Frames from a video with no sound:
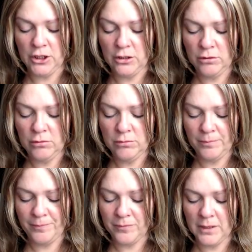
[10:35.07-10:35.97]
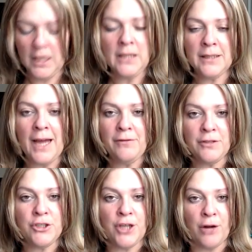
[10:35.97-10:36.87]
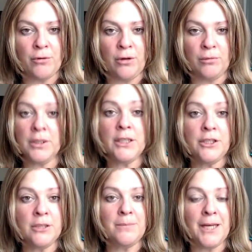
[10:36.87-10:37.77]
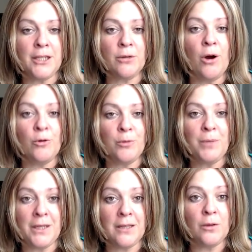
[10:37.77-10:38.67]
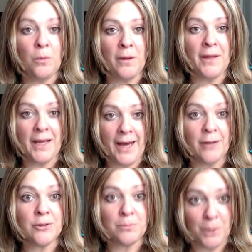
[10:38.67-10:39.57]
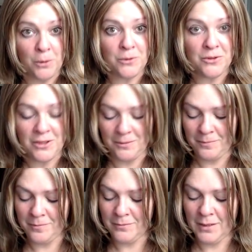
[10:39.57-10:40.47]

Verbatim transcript: You in life in general really should make your own opinion the one that counts most.